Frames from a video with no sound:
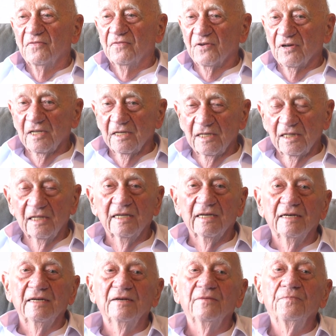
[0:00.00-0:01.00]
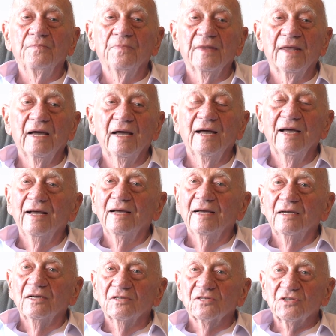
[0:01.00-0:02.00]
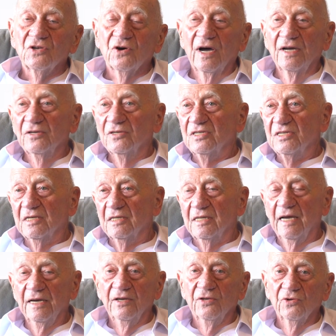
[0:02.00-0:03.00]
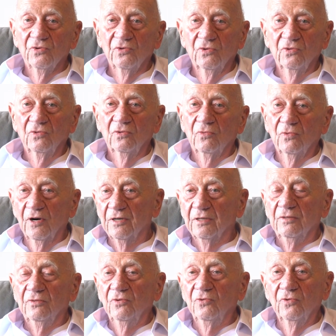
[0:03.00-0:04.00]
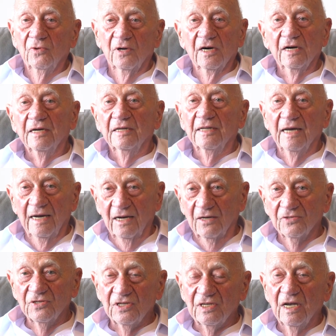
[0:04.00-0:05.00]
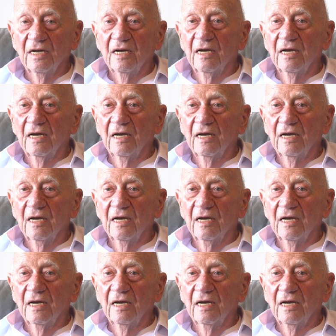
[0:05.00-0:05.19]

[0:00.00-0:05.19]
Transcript: for a little kid. So I used to take you to work in the house.